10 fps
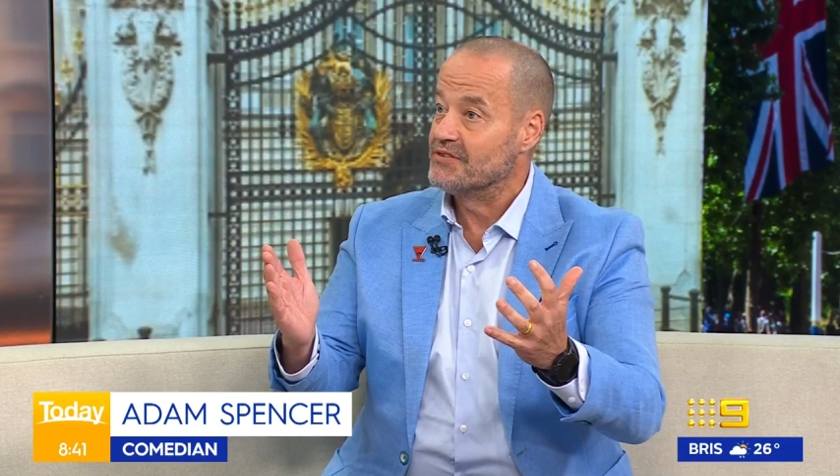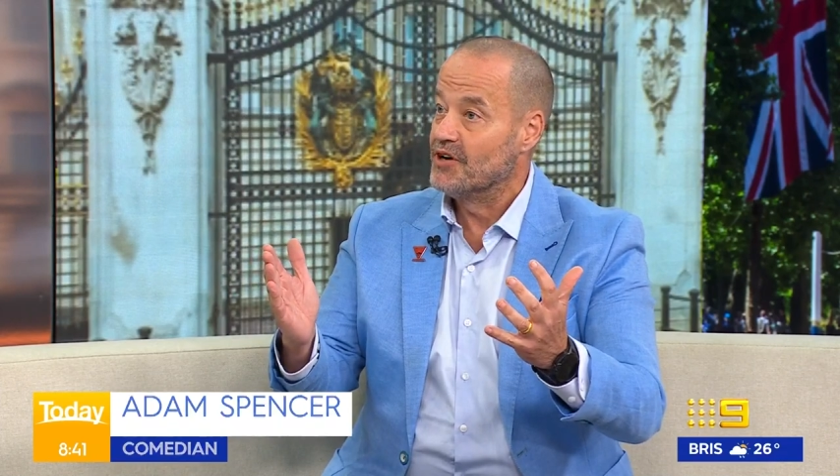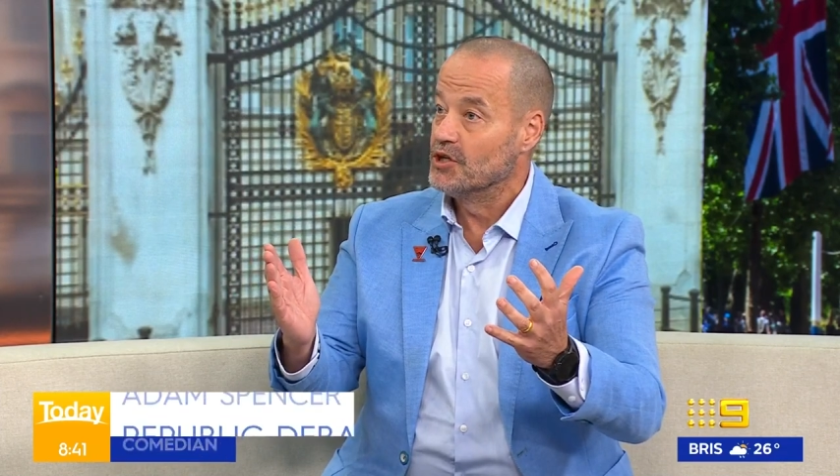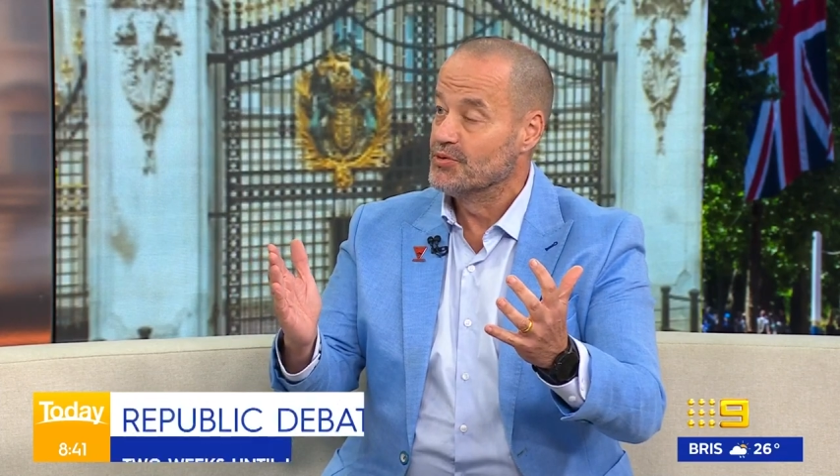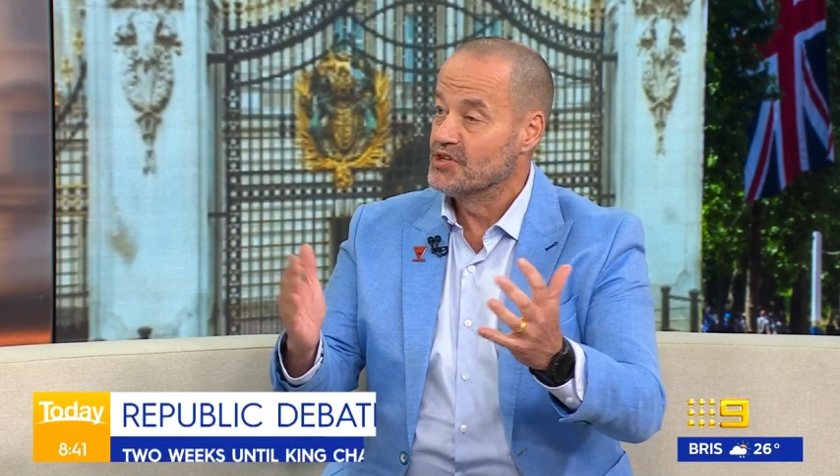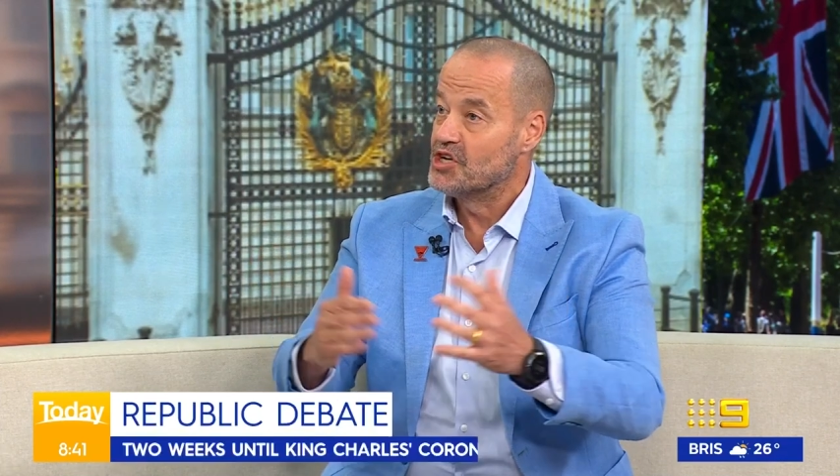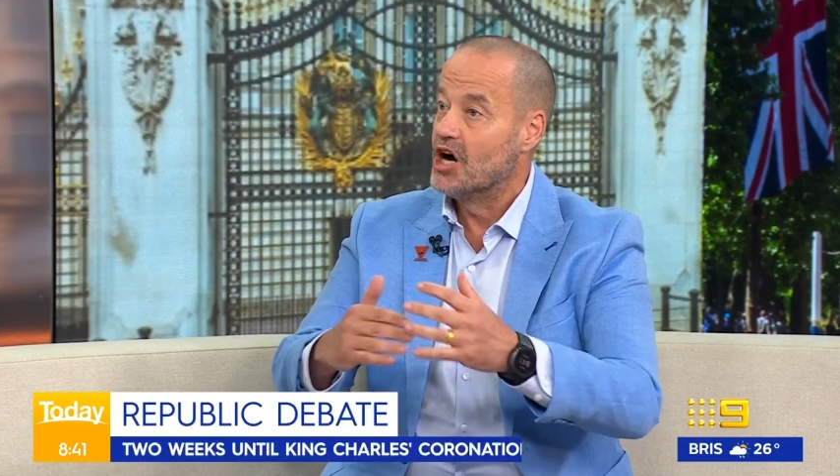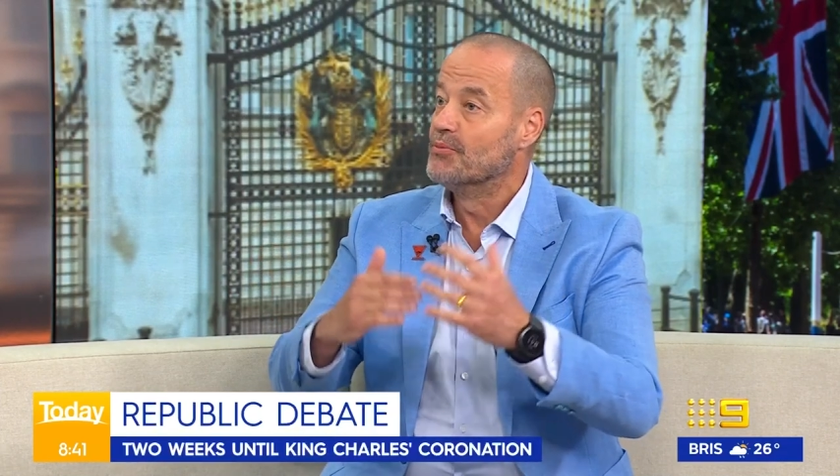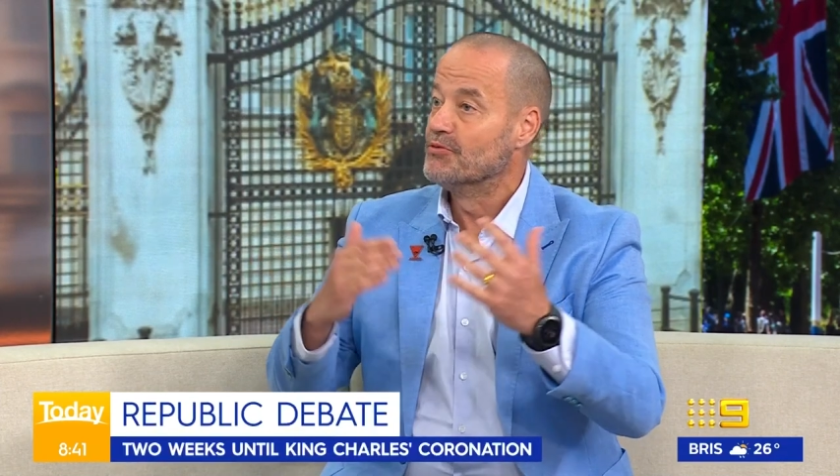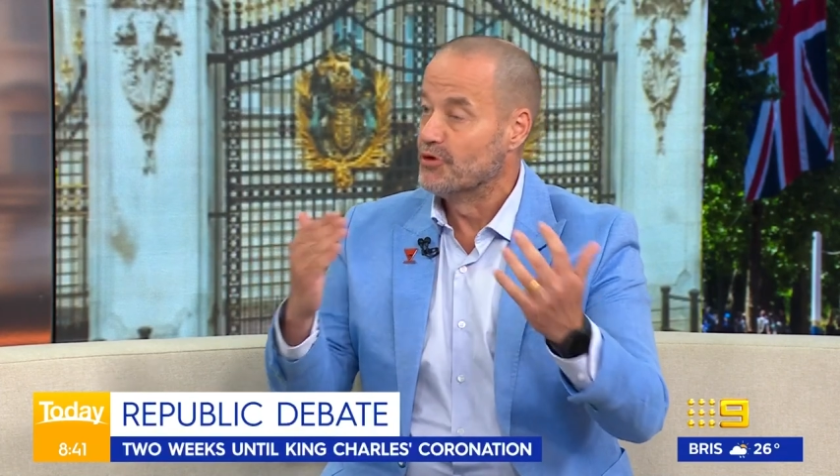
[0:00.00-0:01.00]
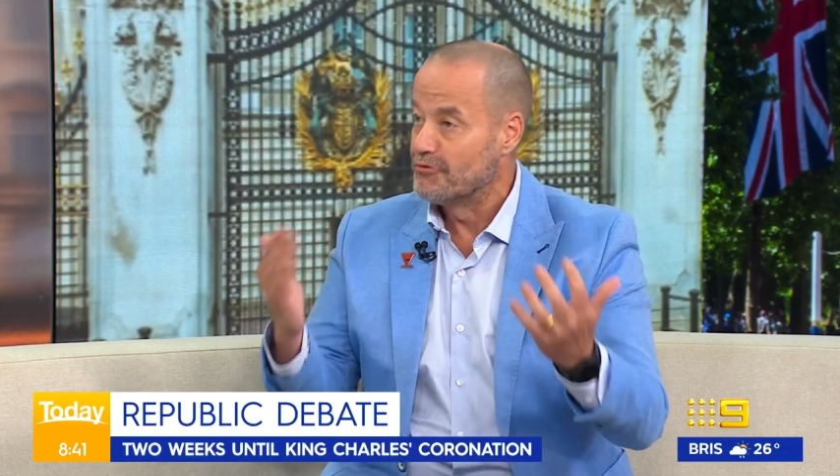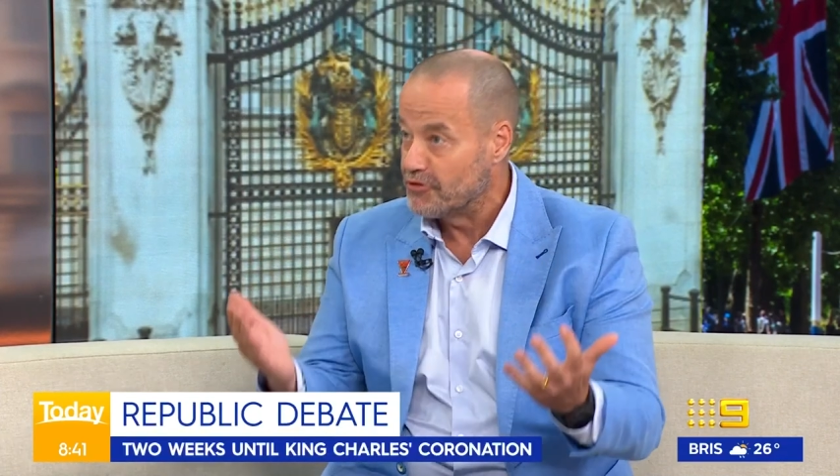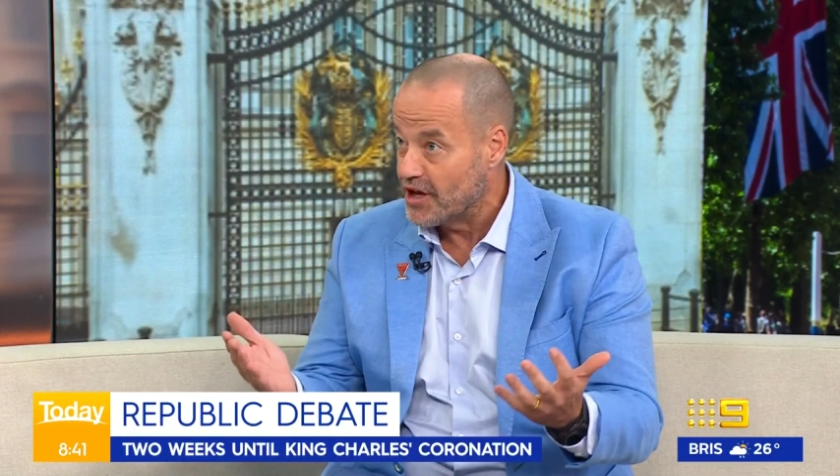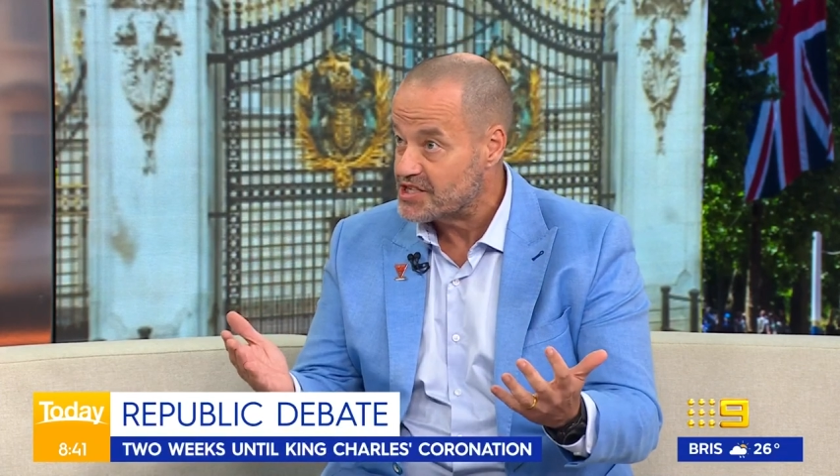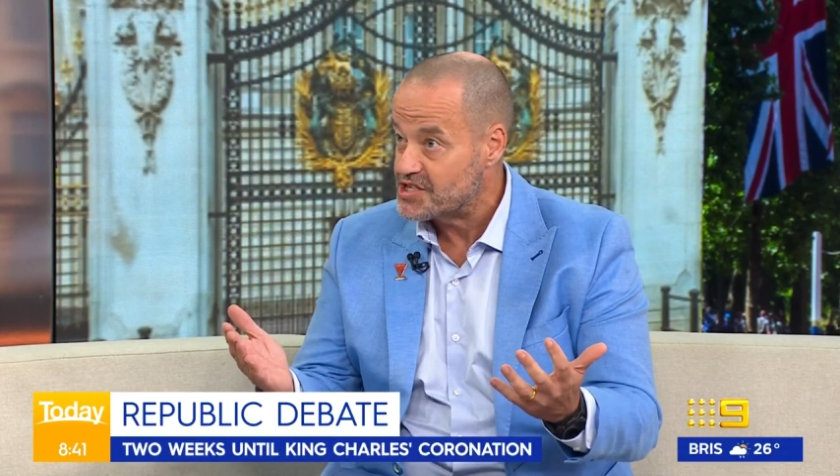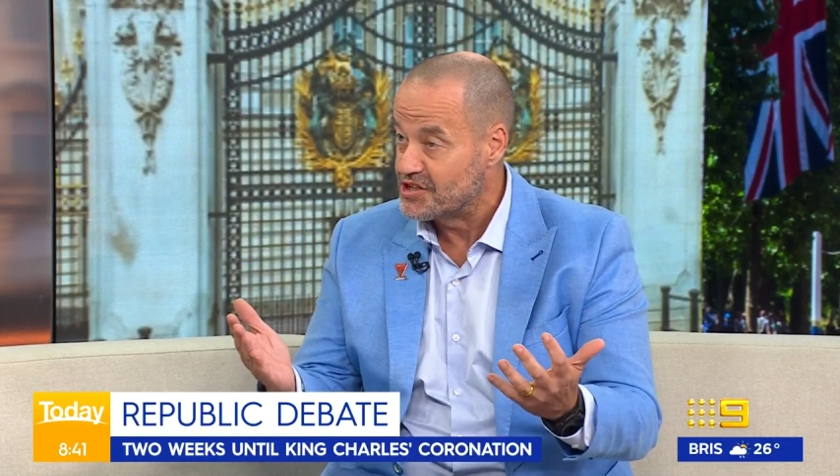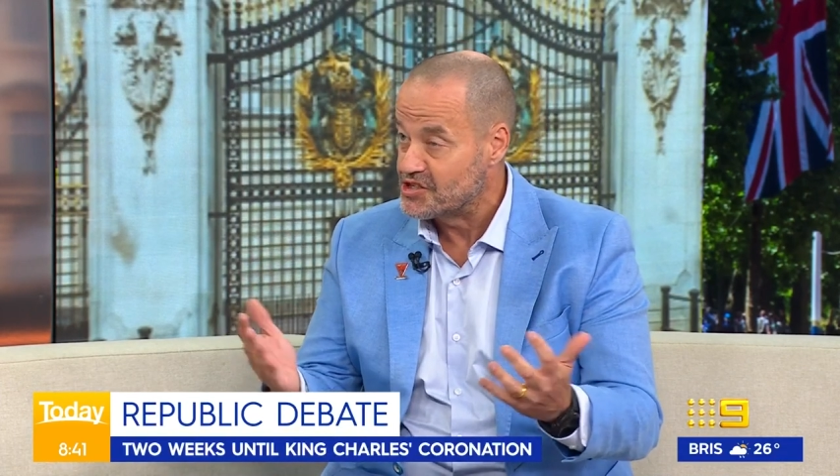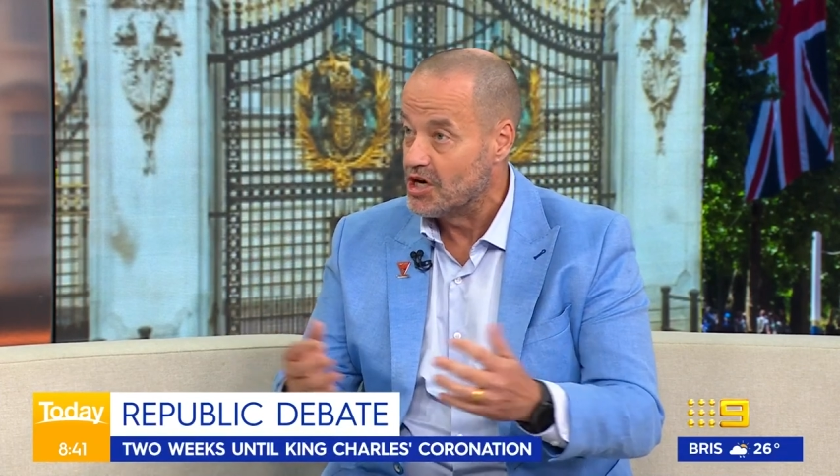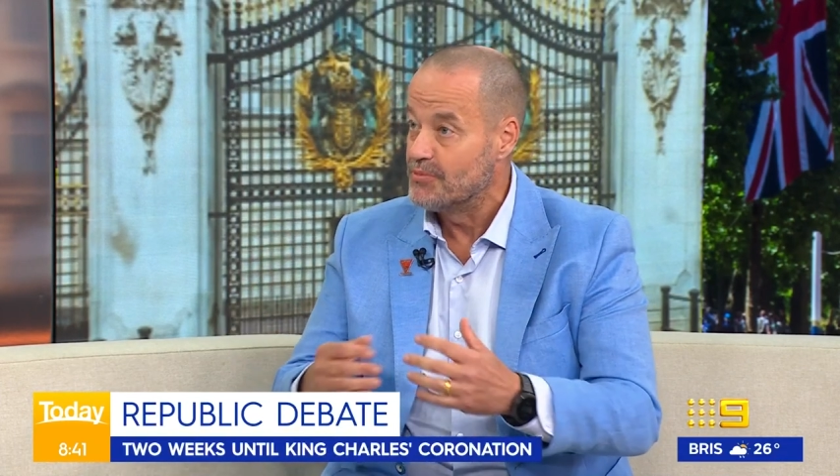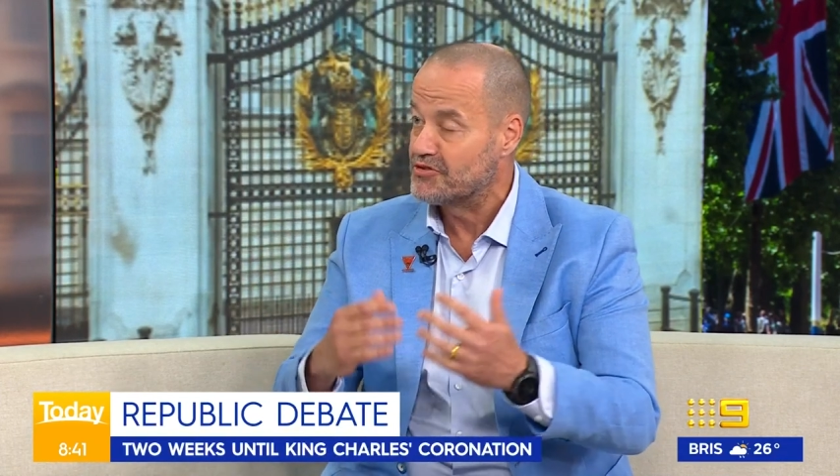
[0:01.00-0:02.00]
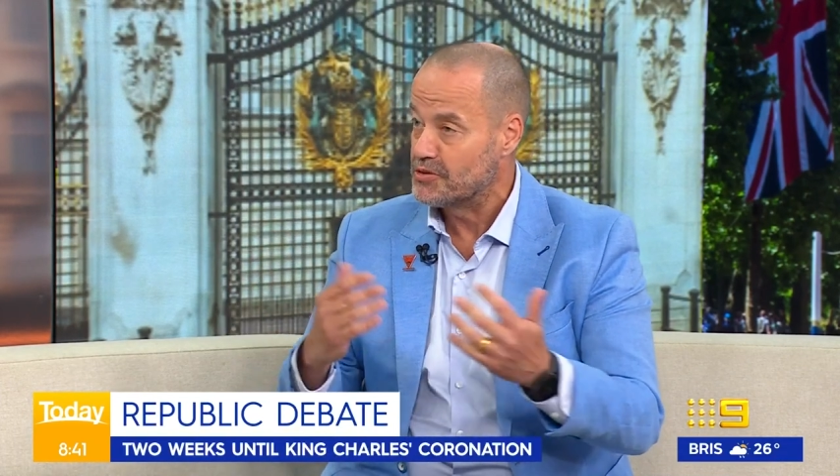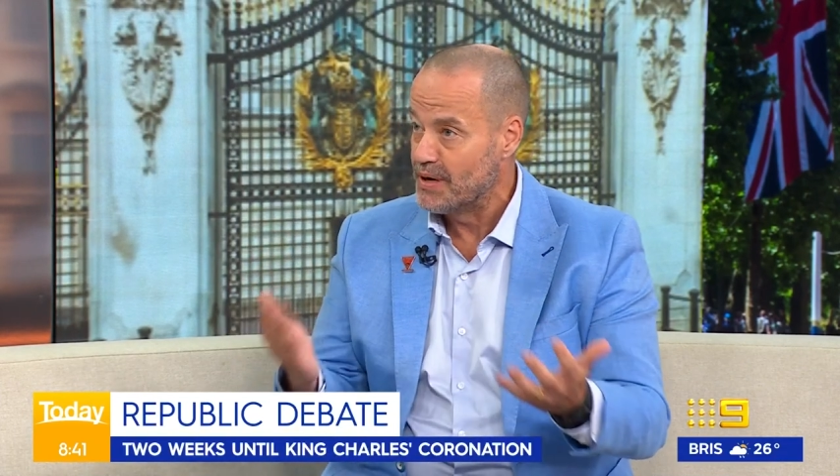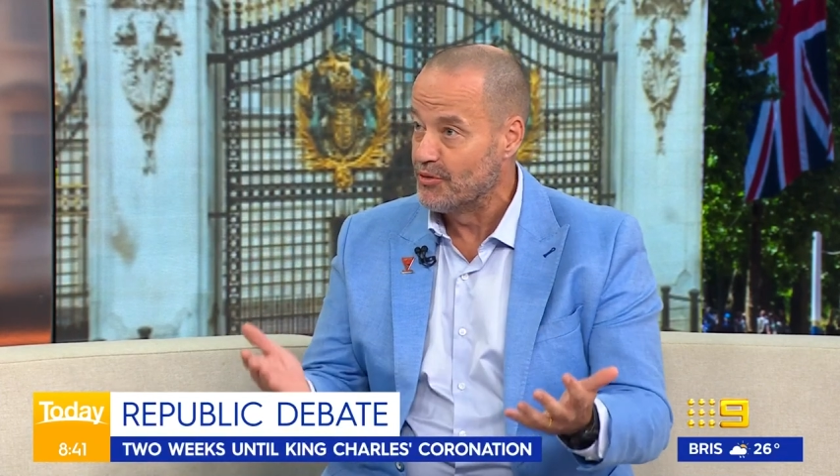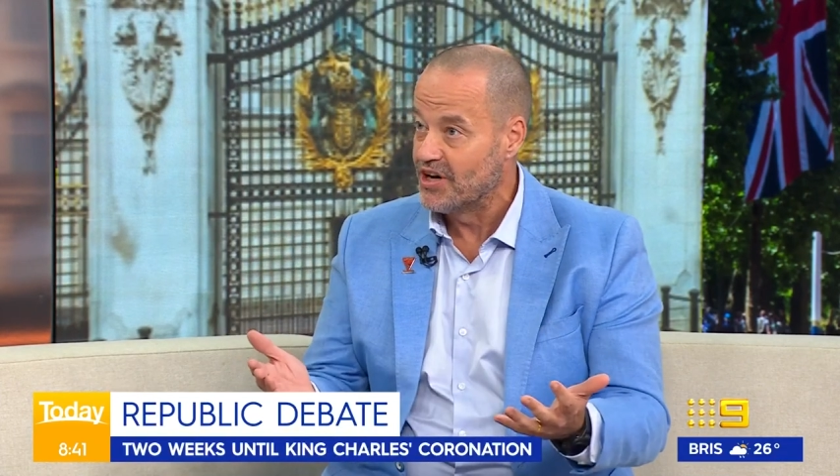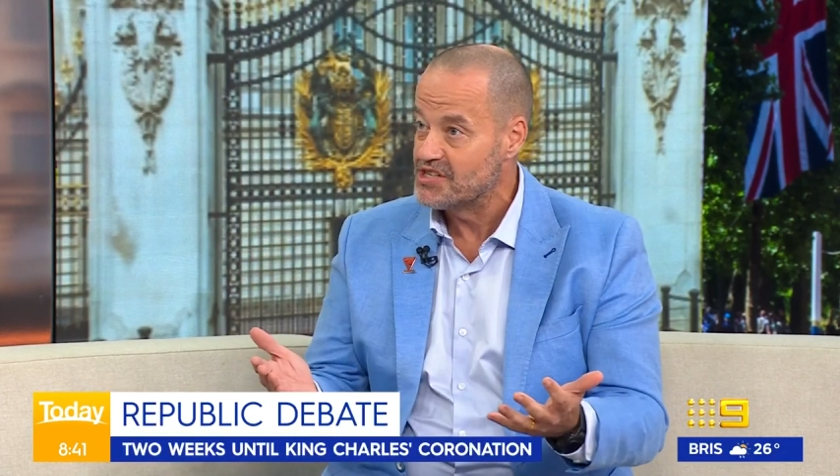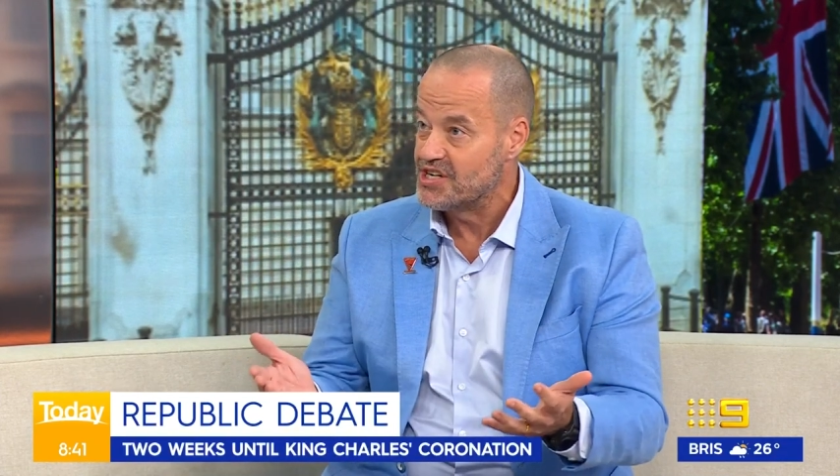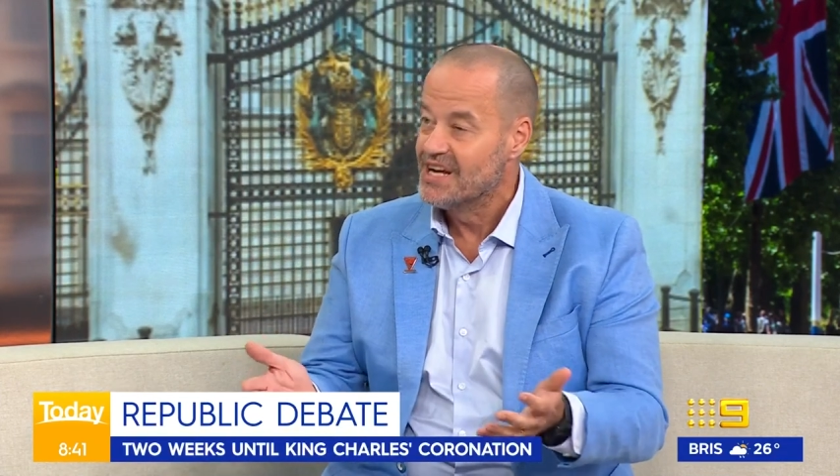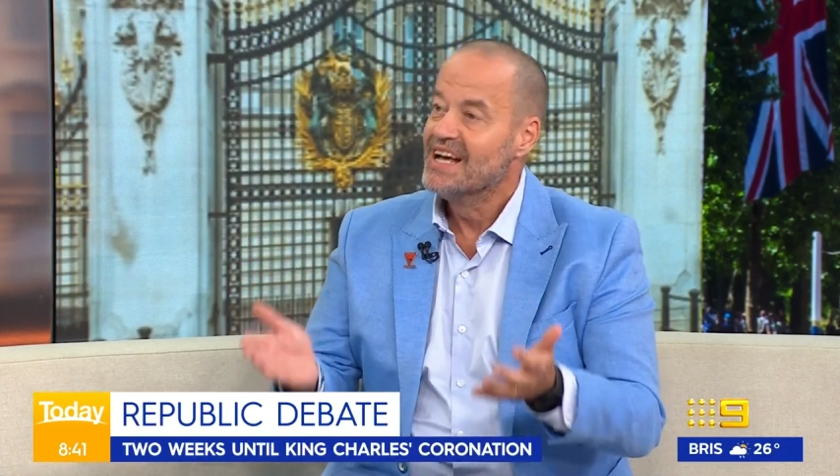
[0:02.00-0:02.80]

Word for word: follow with a time of reflection, a time of commemoration.